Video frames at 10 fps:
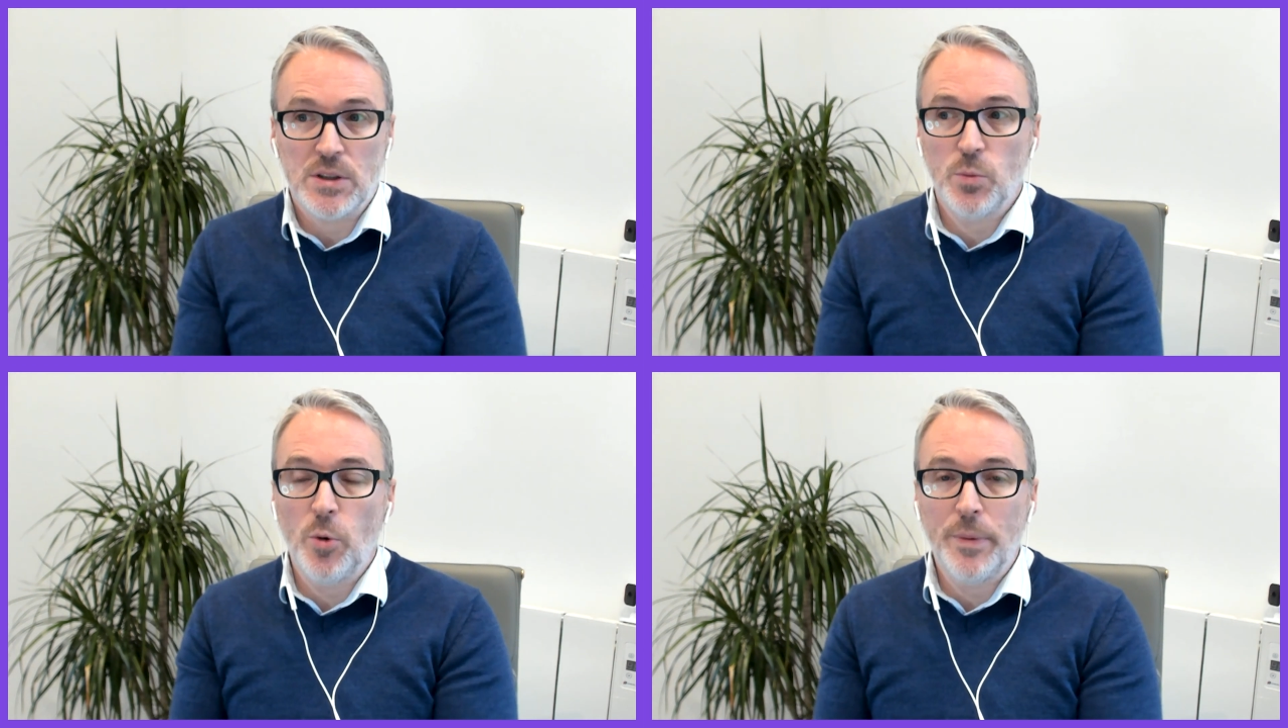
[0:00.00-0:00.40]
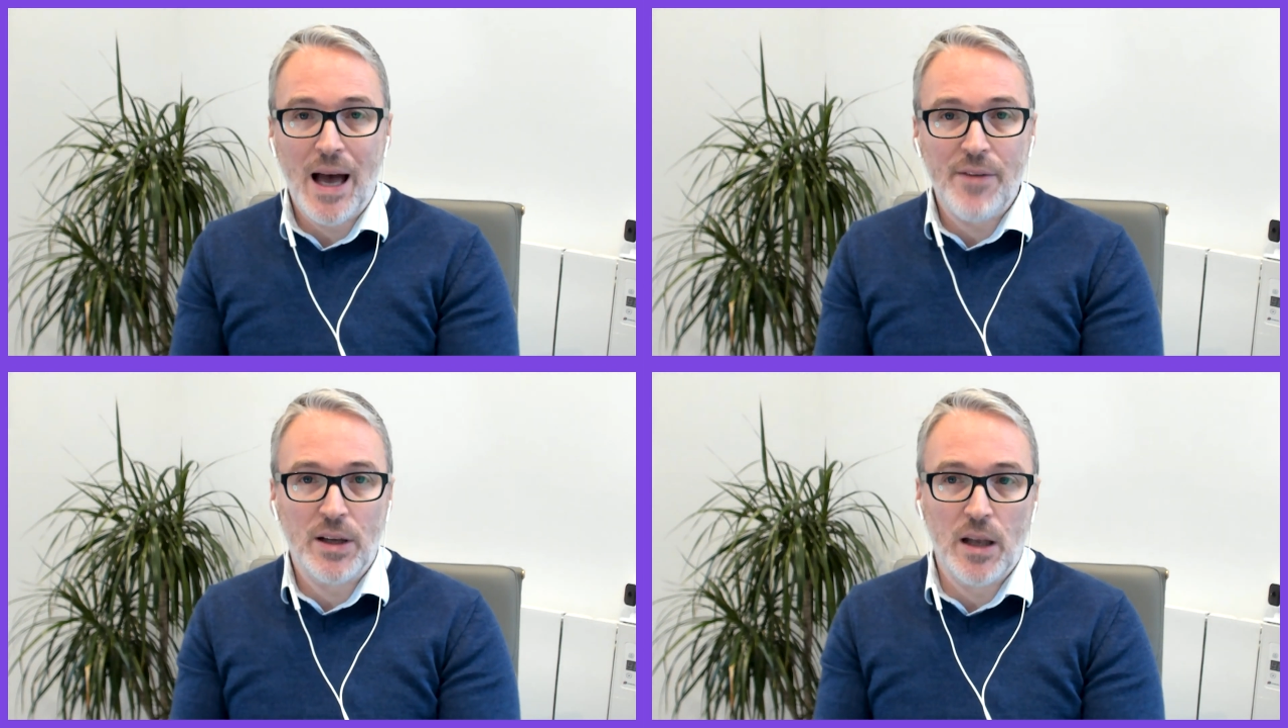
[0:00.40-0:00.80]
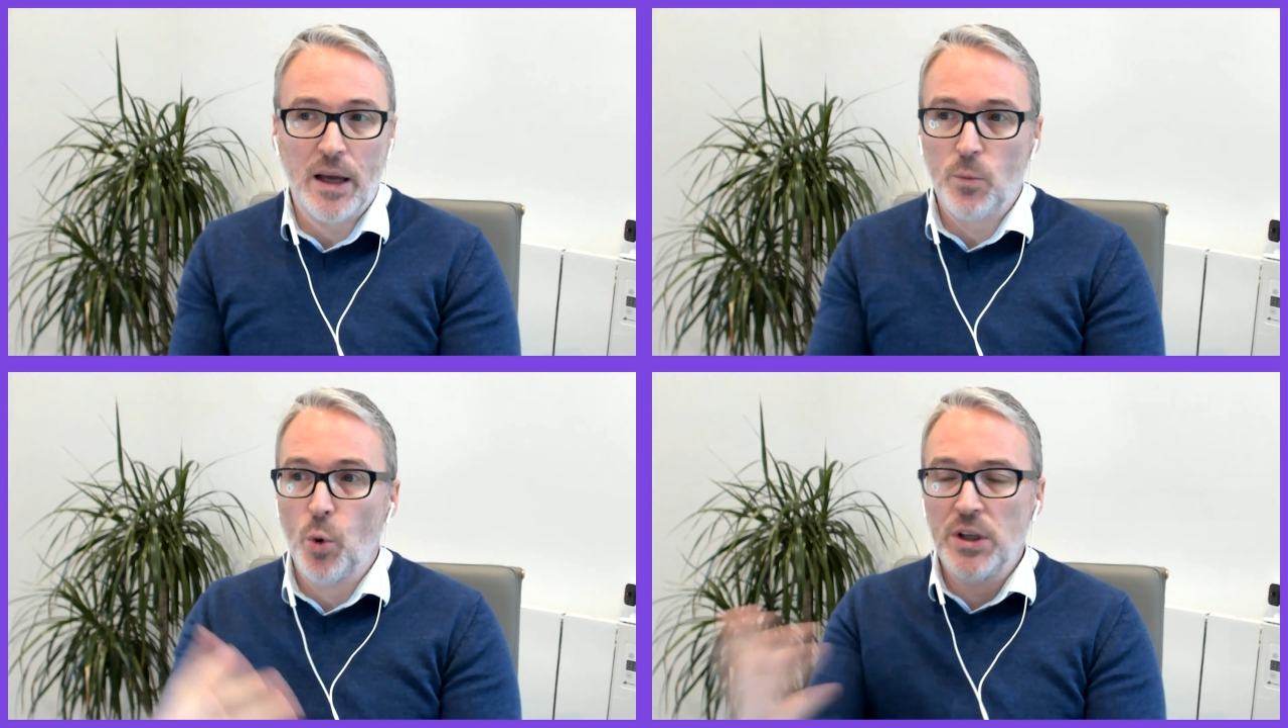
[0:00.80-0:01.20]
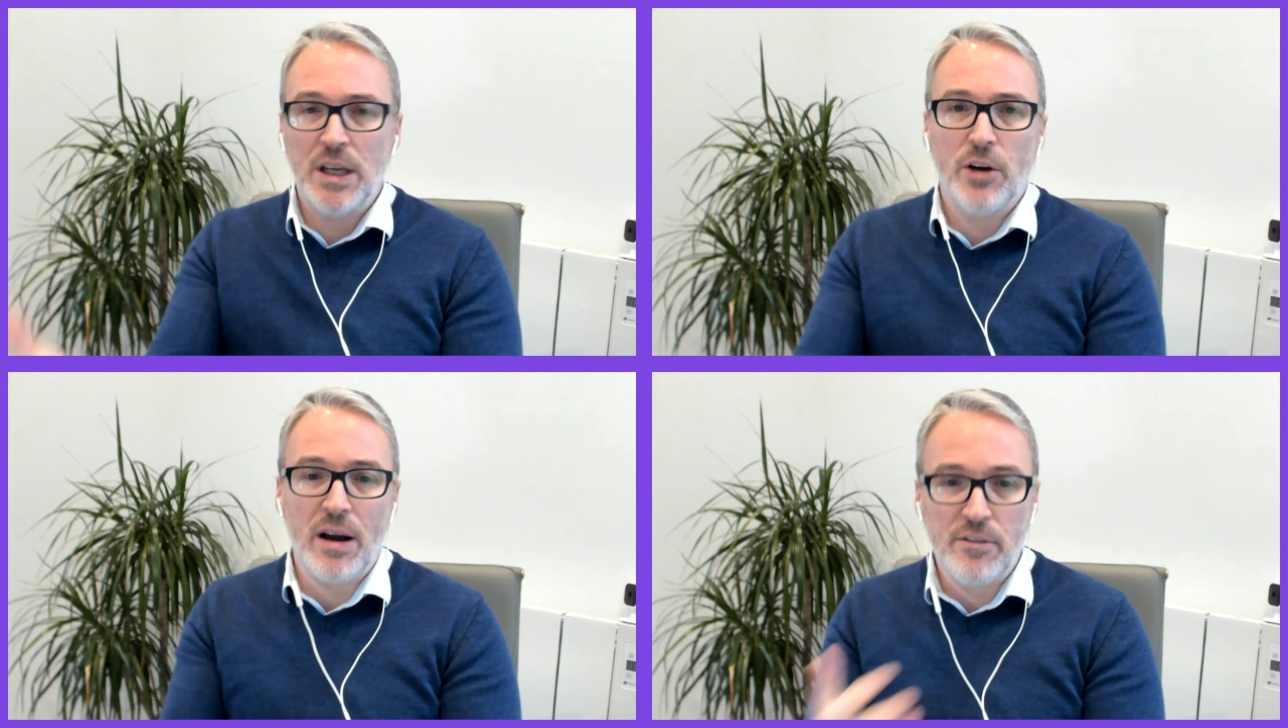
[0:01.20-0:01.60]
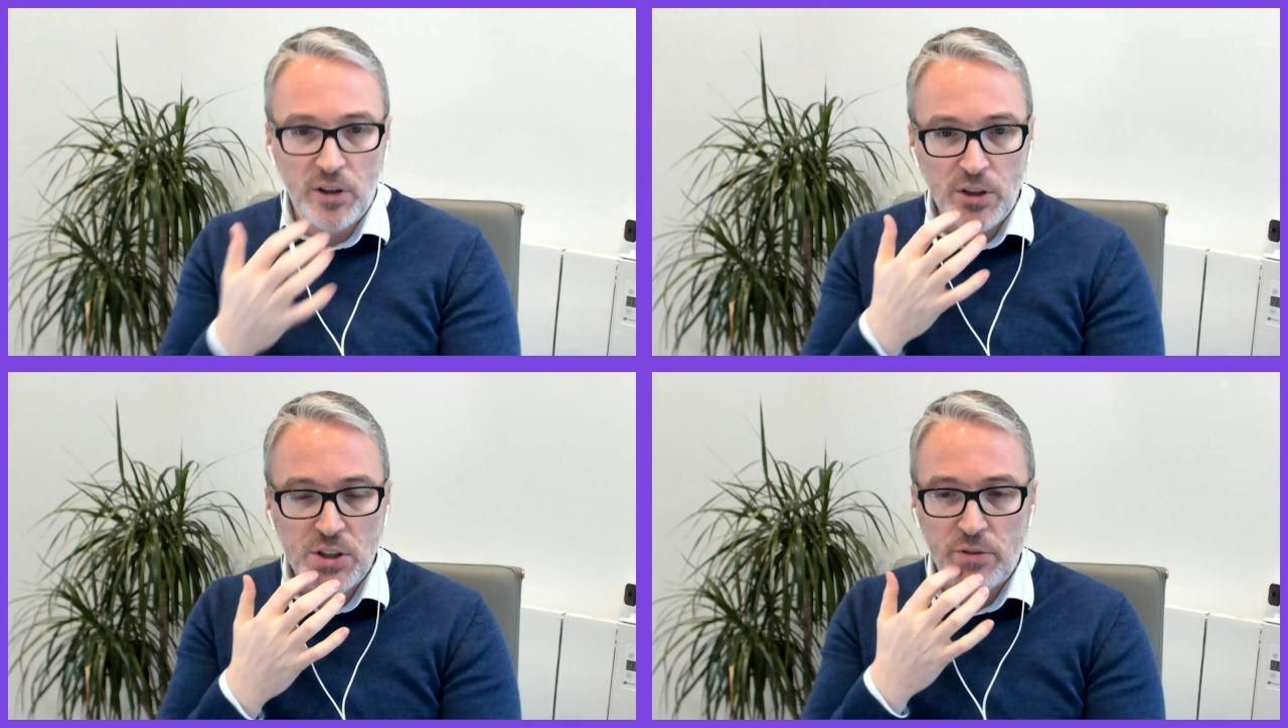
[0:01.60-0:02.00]
So we'll be having like 1 year
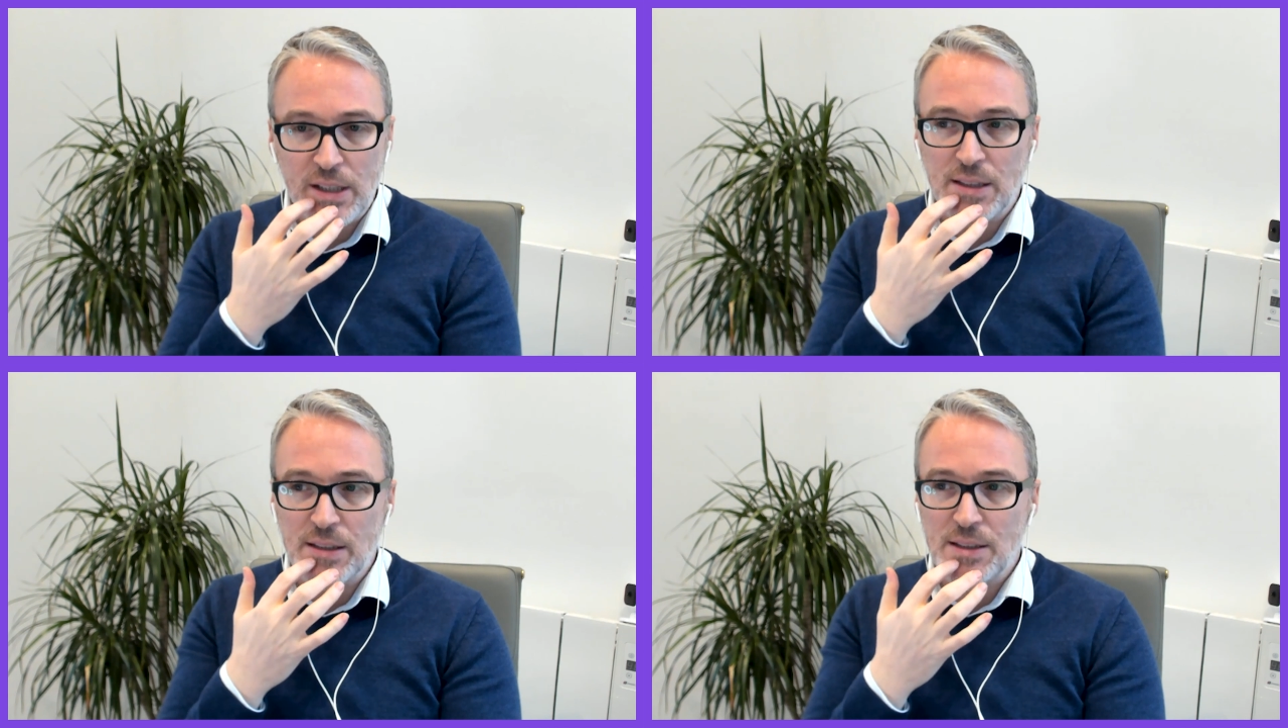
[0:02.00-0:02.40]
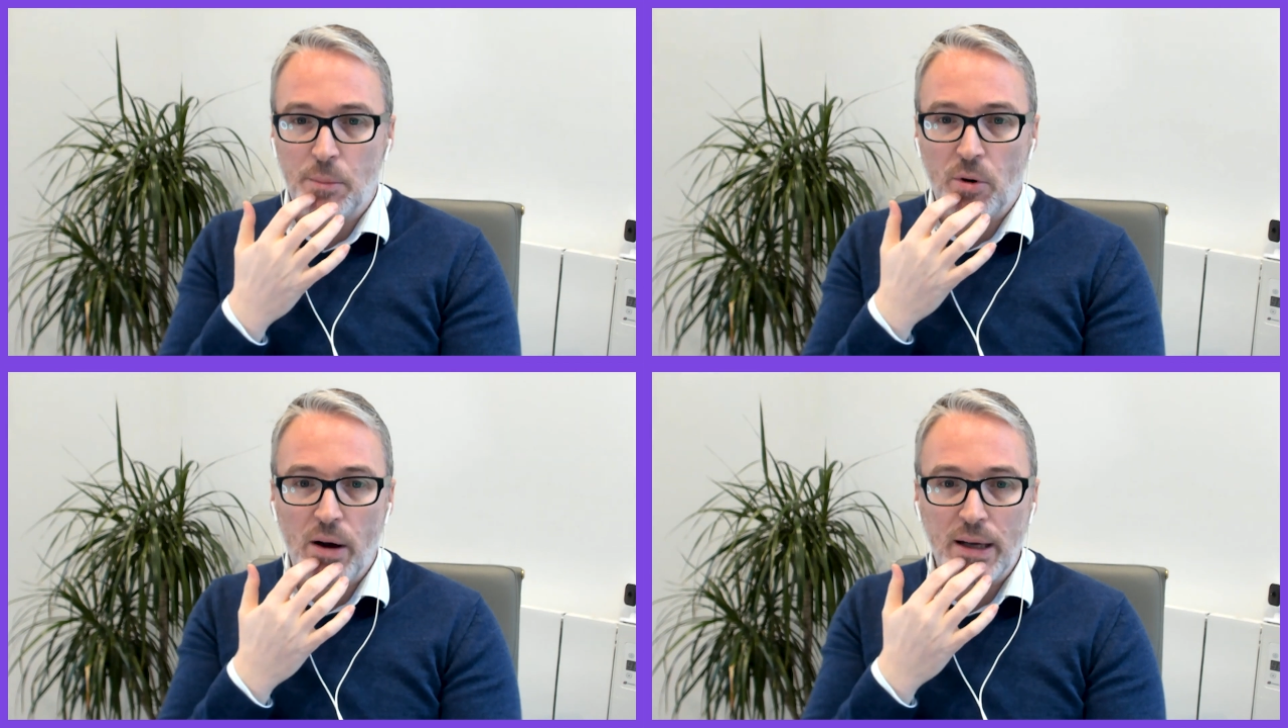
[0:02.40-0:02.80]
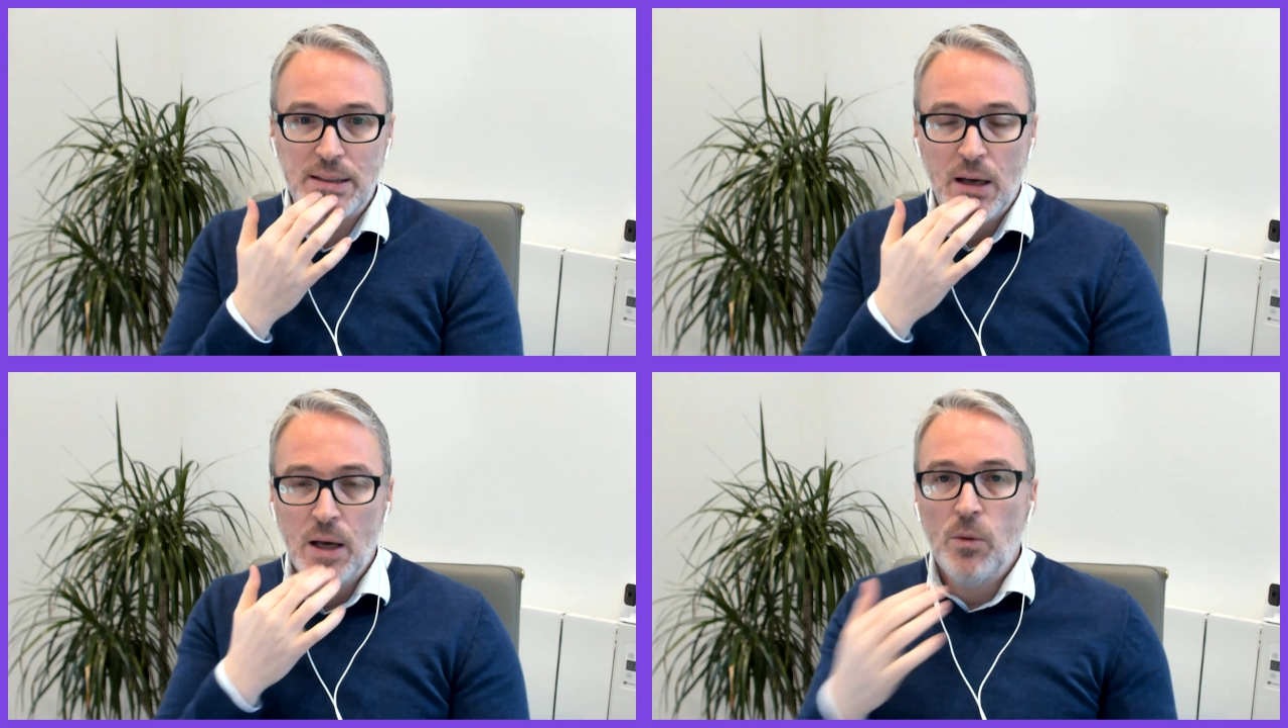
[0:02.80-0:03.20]
anniversaries that summarize